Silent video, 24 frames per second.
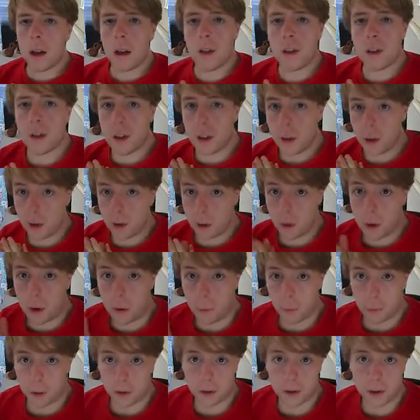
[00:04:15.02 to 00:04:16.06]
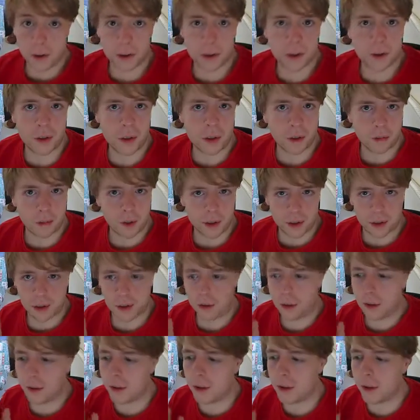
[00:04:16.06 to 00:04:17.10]
So, onwards to the
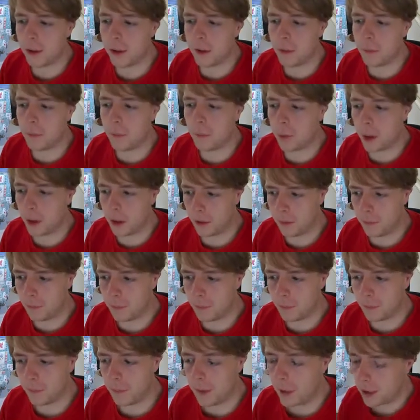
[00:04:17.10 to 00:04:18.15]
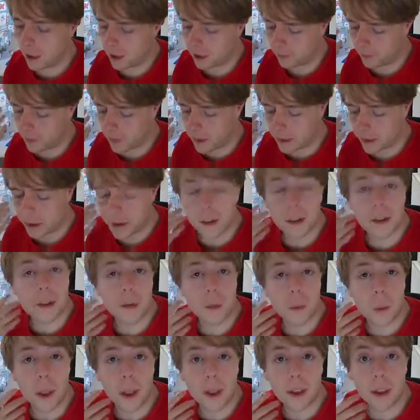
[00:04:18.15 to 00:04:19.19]
results. Well, I found out that
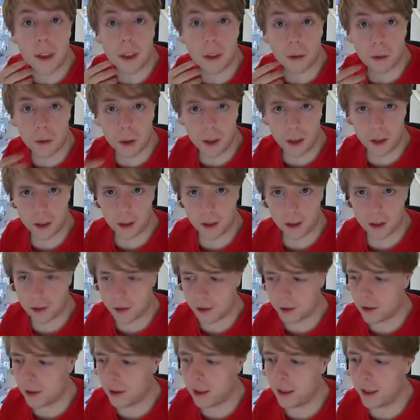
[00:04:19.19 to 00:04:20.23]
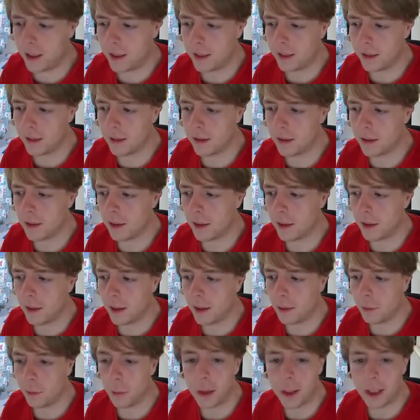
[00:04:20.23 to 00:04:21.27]
the way they grade us is
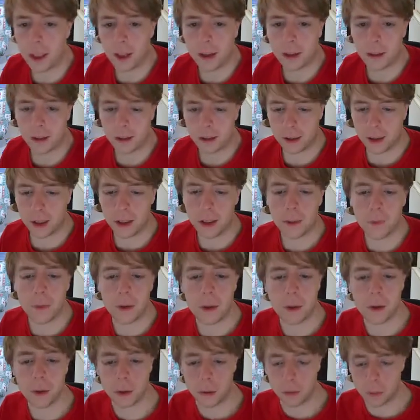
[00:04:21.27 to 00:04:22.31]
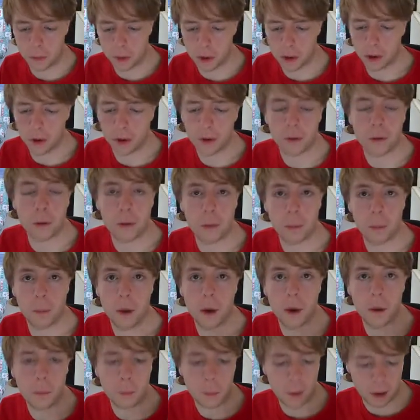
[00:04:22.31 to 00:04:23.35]
that we get an individual mark
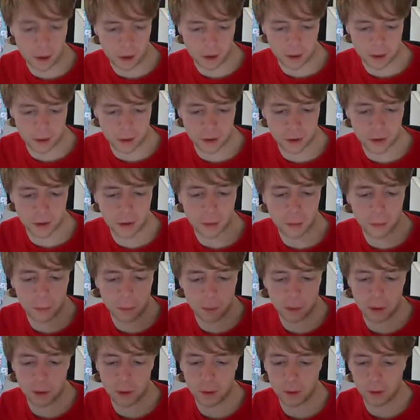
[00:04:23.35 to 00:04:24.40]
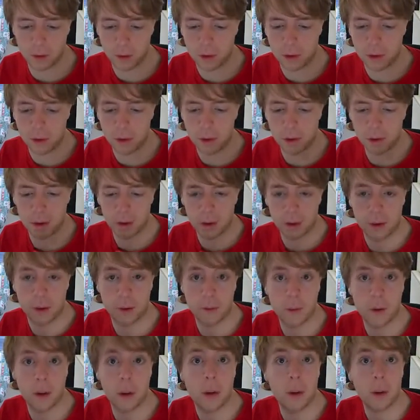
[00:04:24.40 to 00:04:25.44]
from pass, bronze,
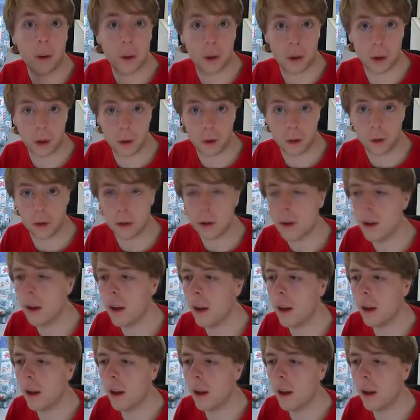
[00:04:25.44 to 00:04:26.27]
silver or gold